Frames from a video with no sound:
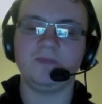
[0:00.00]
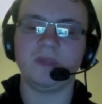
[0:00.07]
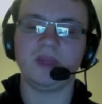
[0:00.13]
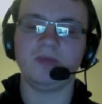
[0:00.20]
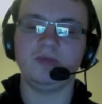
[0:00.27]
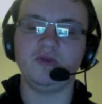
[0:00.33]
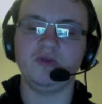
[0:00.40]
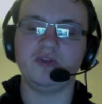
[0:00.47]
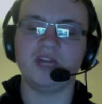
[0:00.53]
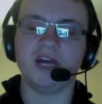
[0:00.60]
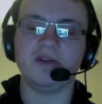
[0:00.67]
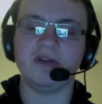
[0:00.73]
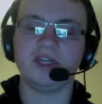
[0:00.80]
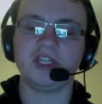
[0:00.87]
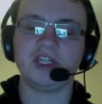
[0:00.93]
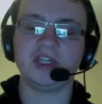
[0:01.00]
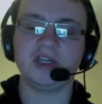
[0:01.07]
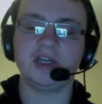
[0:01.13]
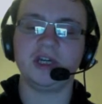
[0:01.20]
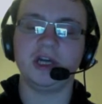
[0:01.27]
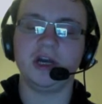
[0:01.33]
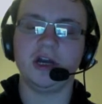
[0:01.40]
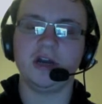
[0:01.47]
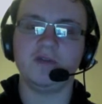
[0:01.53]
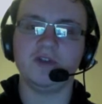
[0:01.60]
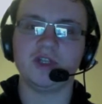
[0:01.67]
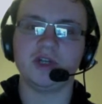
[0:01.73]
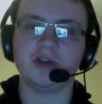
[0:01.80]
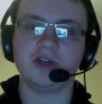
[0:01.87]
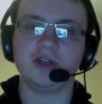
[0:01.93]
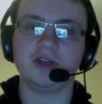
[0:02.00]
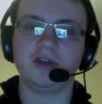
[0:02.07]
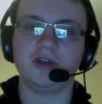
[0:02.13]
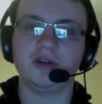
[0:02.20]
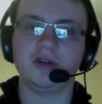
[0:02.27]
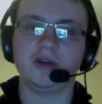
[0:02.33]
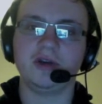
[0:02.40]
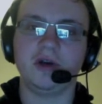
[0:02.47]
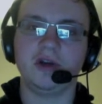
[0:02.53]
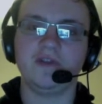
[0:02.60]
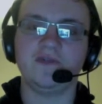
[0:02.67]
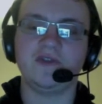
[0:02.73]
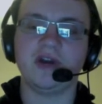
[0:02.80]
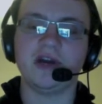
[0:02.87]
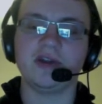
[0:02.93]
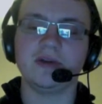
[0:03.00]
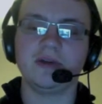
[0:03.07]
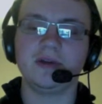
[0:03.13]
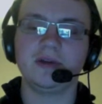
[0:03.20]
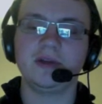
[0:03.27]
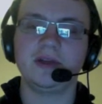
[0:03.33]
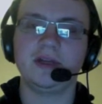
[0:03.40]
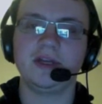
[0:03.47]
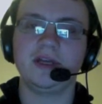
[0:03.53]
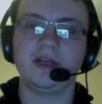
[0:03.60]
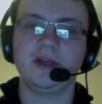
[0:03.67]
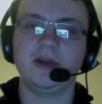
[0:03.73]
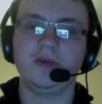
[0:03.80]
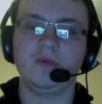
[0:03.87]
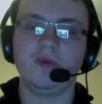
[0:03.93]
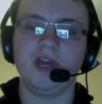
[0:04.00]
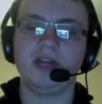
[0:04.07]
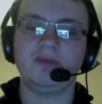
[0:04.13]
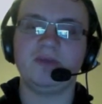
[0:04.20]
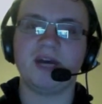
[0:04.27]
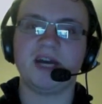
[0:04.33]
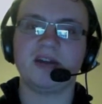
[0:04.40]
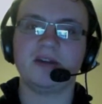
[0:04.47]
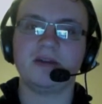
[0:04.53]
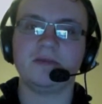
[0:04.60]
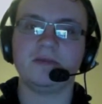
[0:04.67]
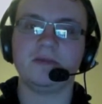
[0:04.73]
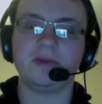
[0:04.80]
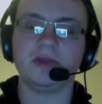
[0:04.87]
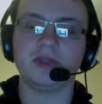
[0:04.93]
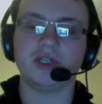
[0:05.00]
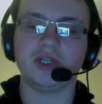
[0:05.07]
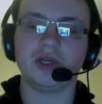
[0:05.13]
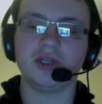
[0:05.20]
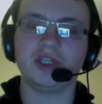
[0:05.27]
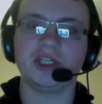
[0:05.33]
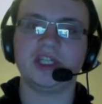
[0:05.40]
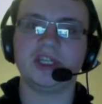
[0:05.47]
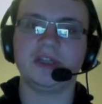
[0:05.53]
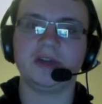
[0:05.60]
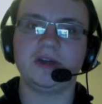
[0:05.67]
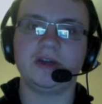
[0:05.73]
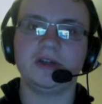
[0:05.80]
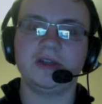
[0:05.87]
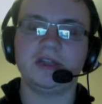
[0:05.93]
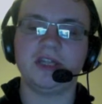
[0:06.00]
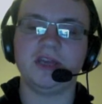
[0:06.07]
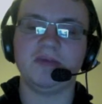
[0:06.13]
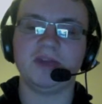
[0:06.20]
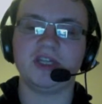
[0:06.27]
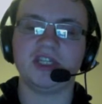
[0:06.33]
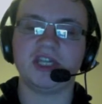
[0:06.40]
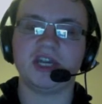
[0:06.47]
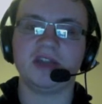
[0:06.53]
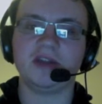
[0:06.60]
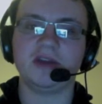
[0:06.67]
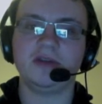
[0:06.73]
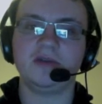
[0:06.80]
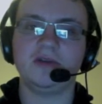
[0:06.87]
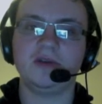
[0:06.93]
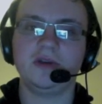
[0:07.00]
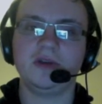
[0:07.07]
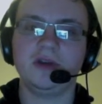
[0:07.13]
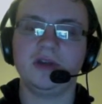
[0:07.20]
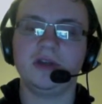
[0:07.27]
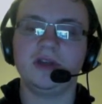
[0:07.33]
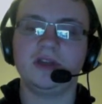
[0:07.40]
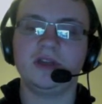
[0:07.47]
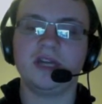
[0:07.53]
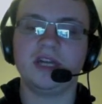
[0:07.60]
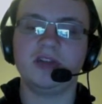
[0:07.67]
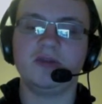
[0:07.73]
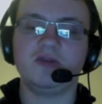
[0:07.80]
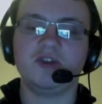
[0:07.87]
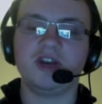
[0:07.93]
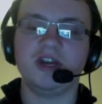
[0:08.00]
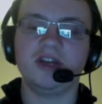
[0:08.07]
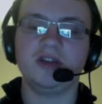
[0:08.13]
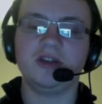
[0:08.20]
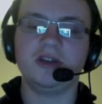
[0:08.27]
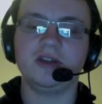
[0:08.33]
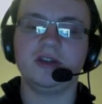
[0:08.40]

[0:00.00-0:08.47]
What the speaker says: Bo Dallas, a returning Godfather, Wade Barrett, John Cena, Damien Sandow, Daniel Bryan,